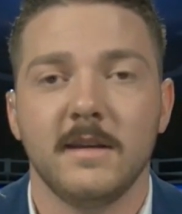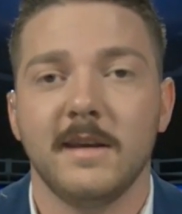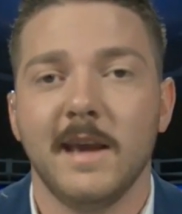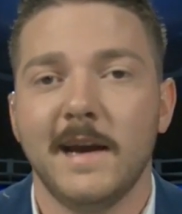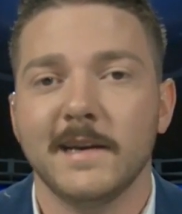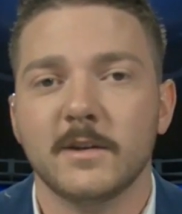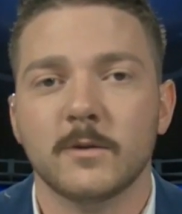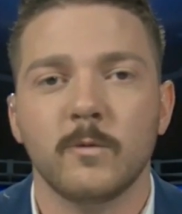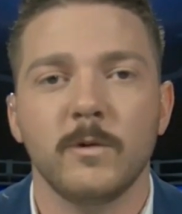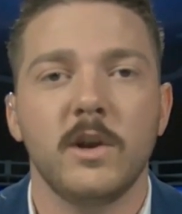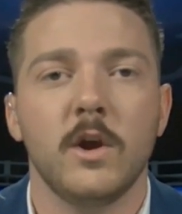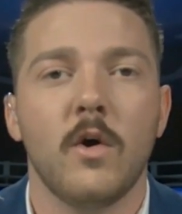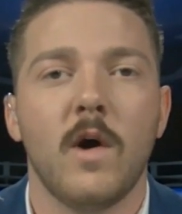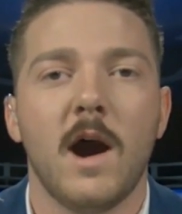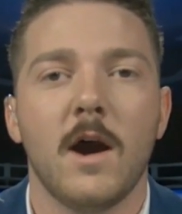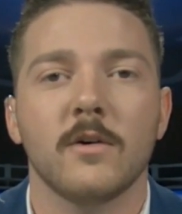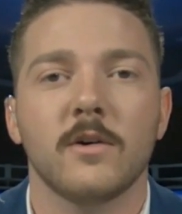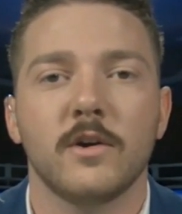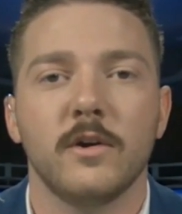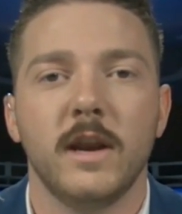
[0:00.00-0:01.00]
Yes, we know
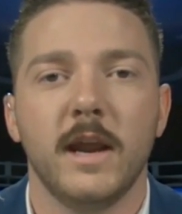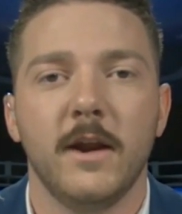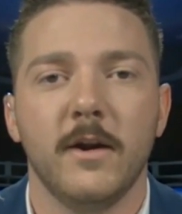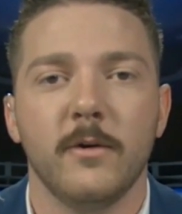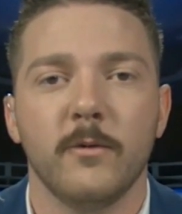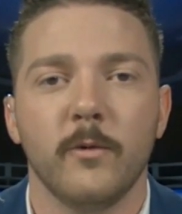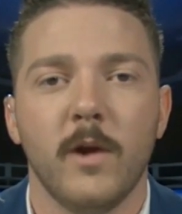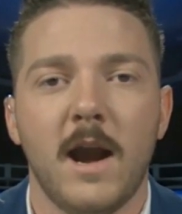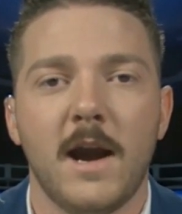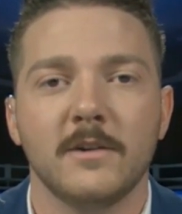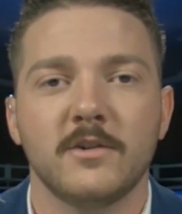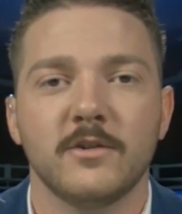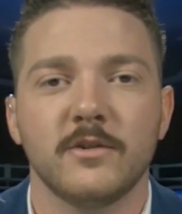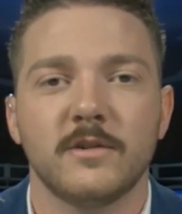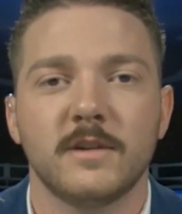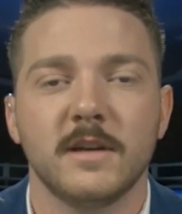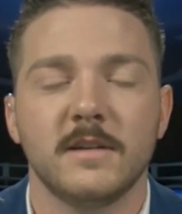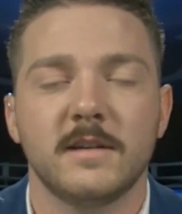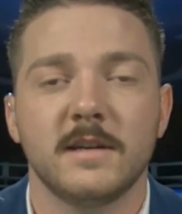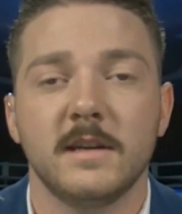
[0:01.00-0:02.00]
how good Aaron
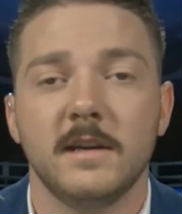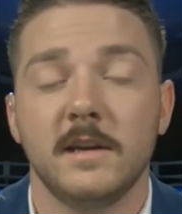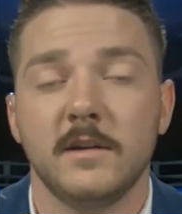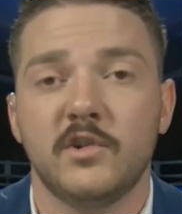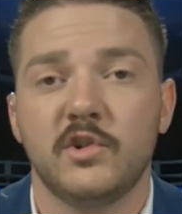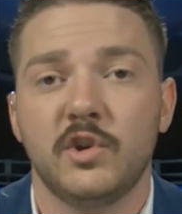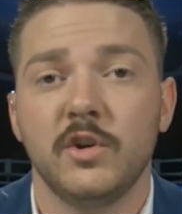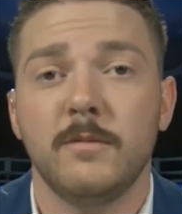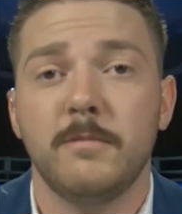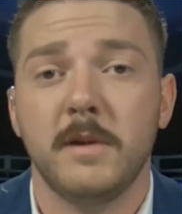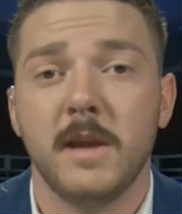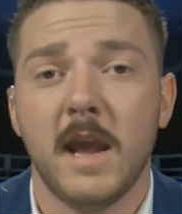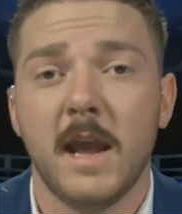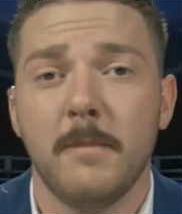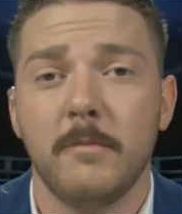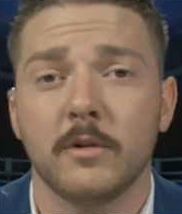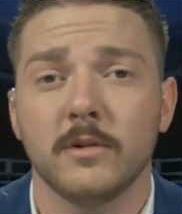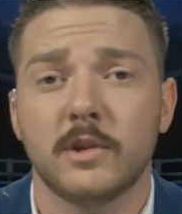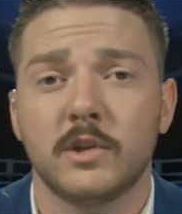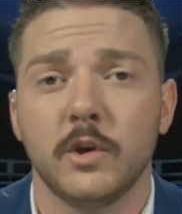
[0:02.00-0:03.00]
Rodgers is. He should be
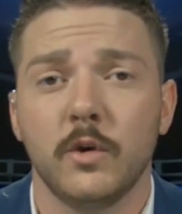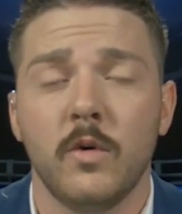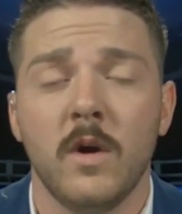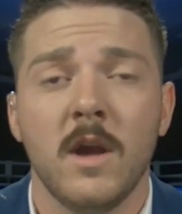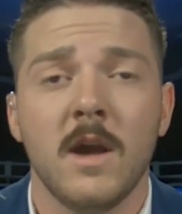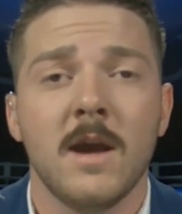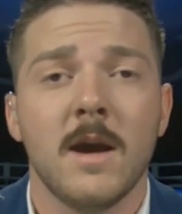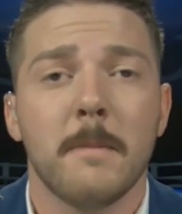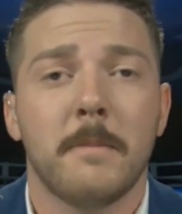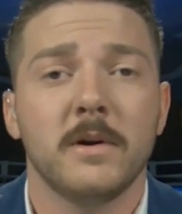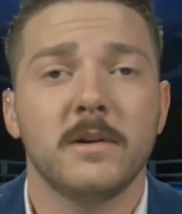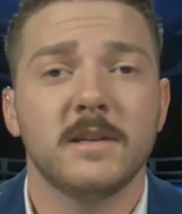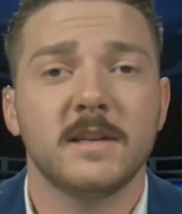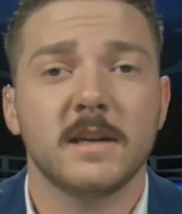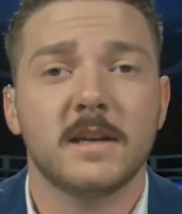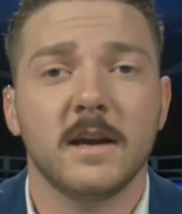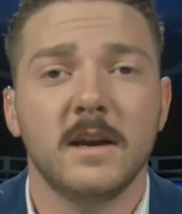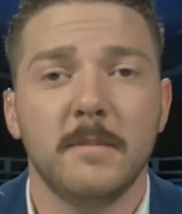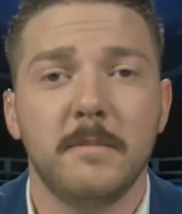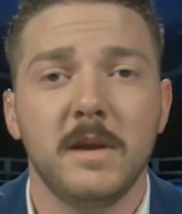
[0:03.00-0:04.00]
able to, but is
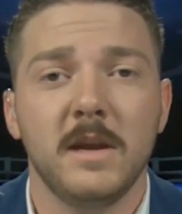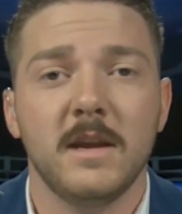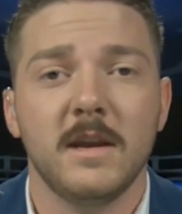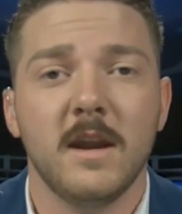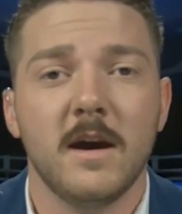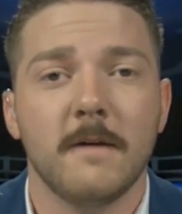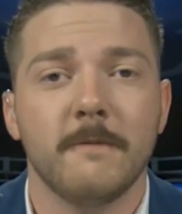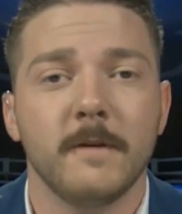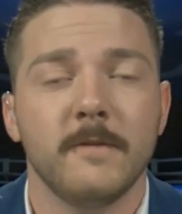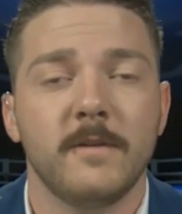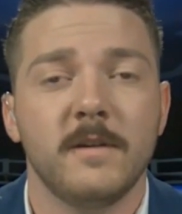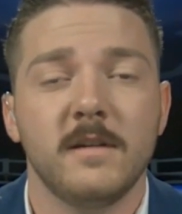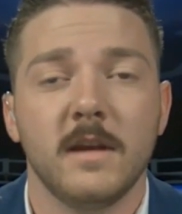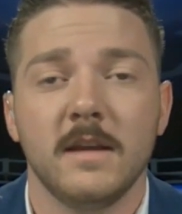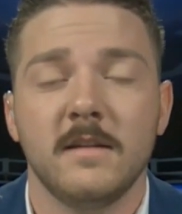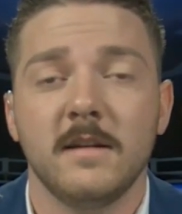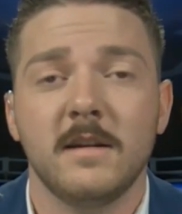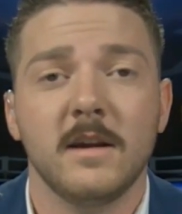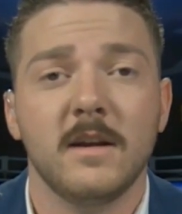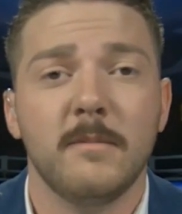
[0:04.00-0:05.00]
it going to be enough? Is he,
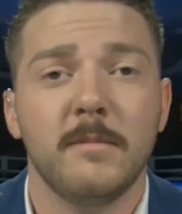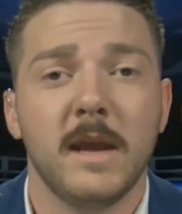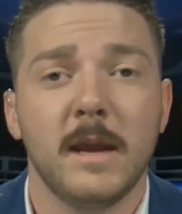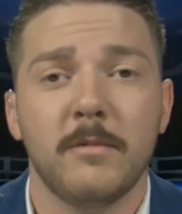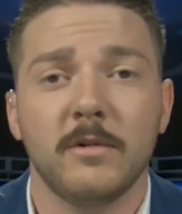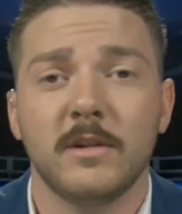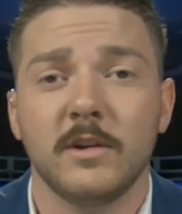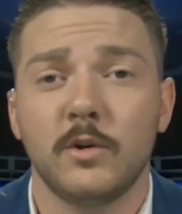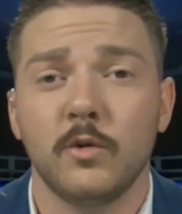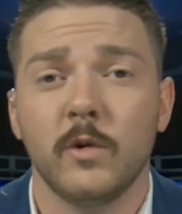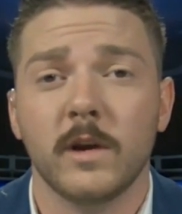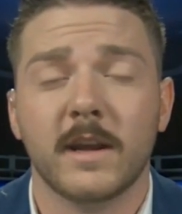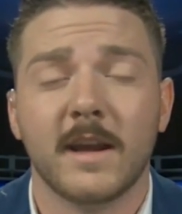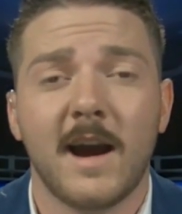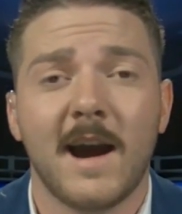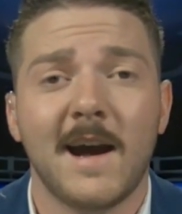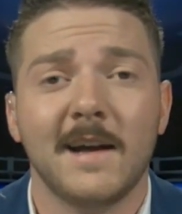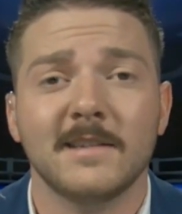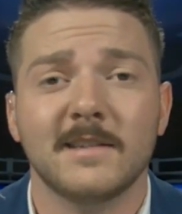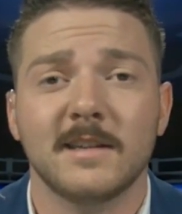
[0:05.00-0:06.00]
is he going to be able to do it
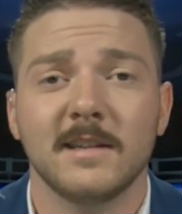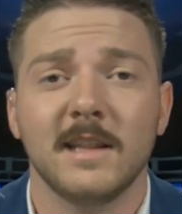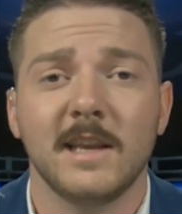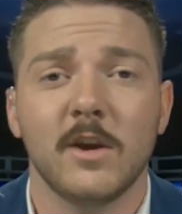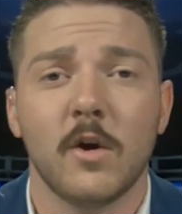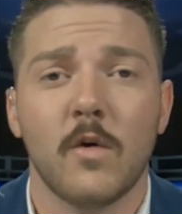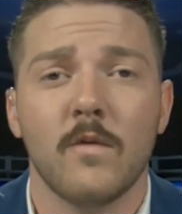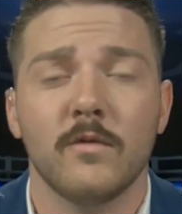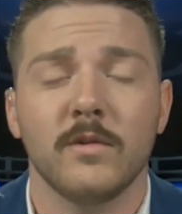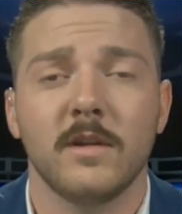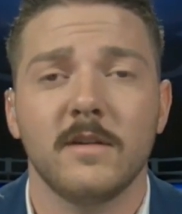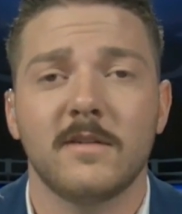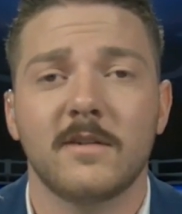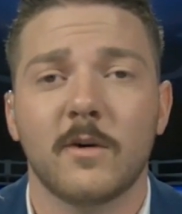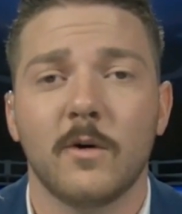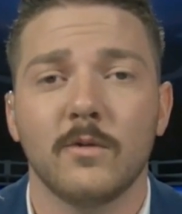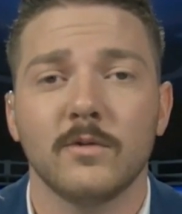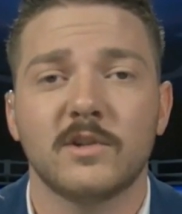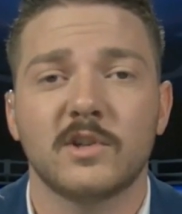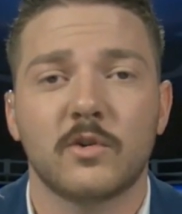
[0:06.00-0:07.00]
constantly over this
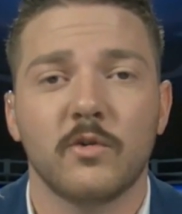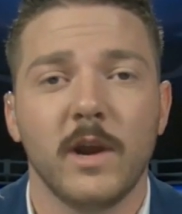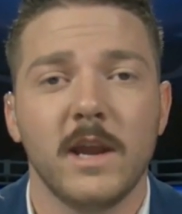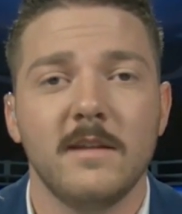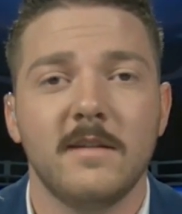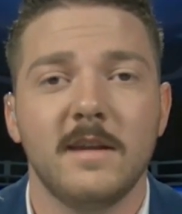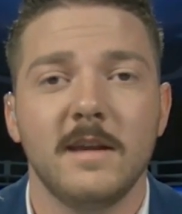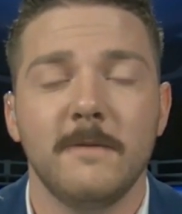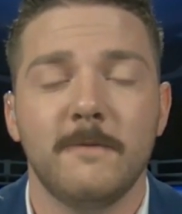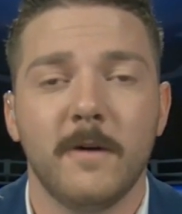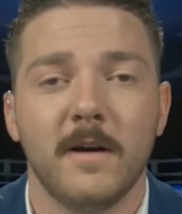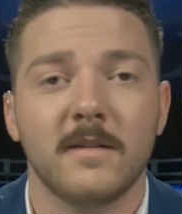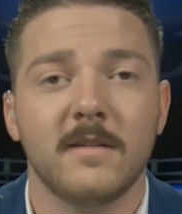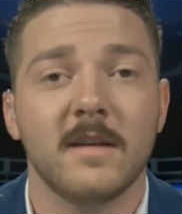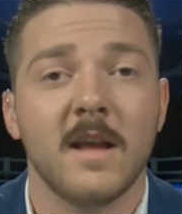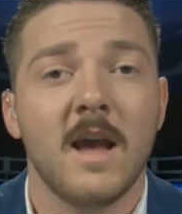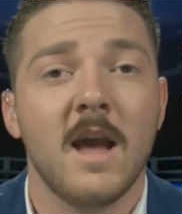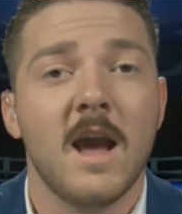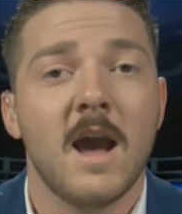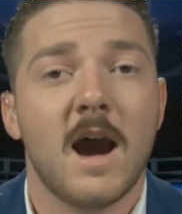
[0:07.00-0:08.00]
Colts great defense?